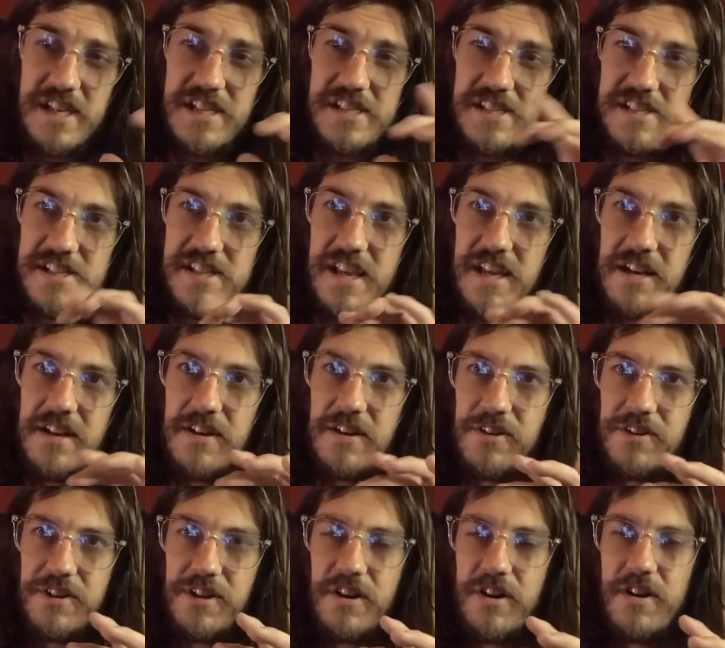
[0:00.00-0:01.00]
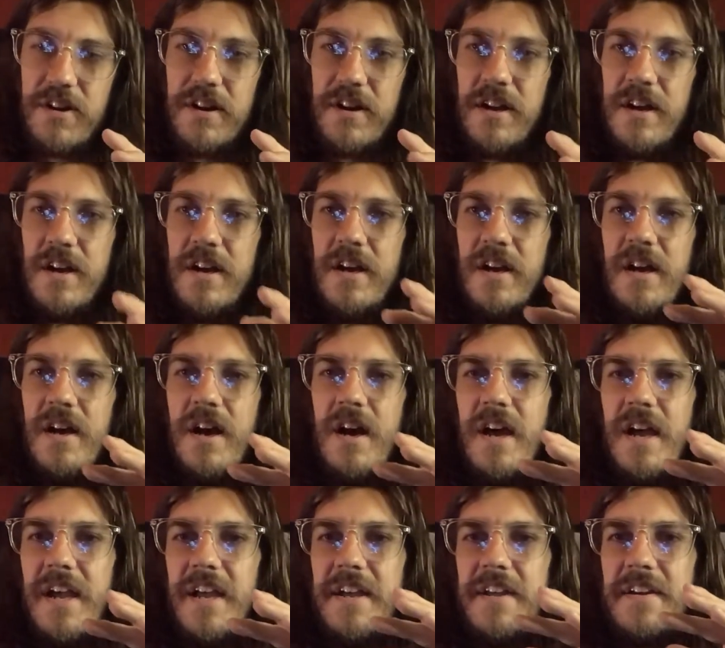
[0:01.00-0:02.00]
stated on the card,
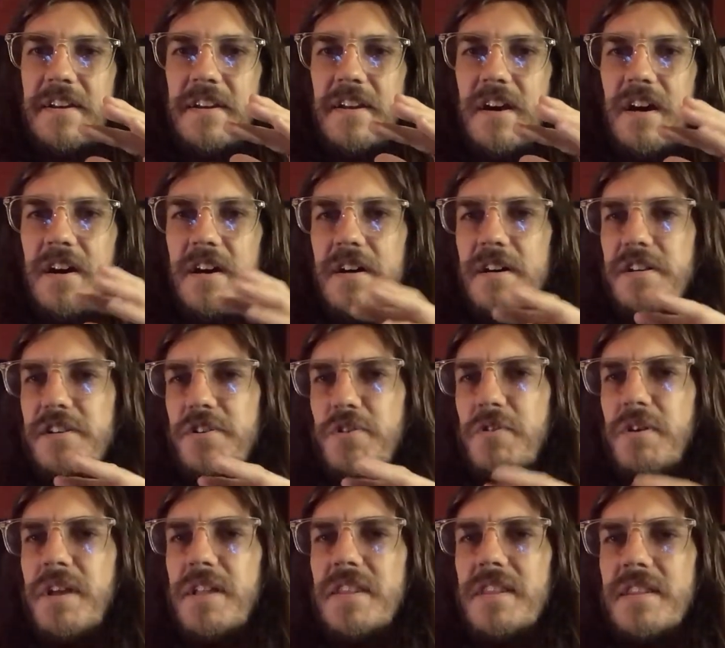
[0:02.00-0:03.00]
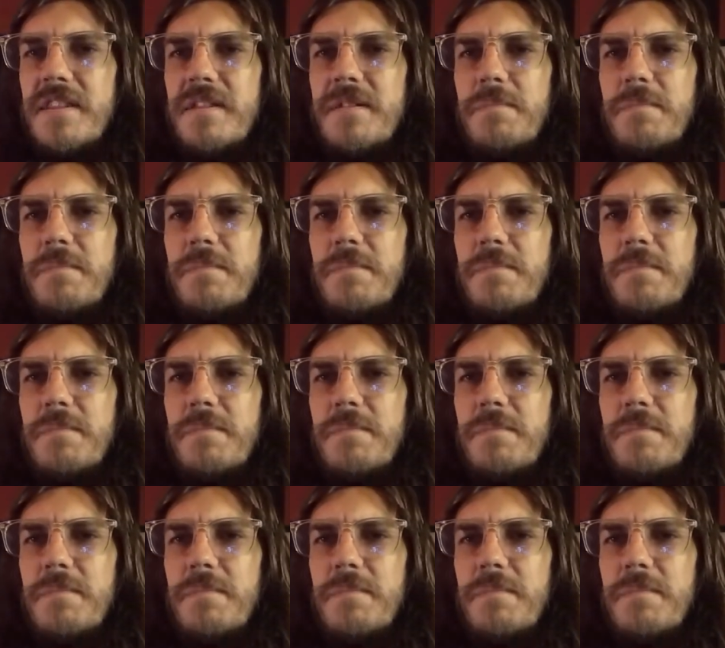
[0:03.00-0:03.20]
and you'll get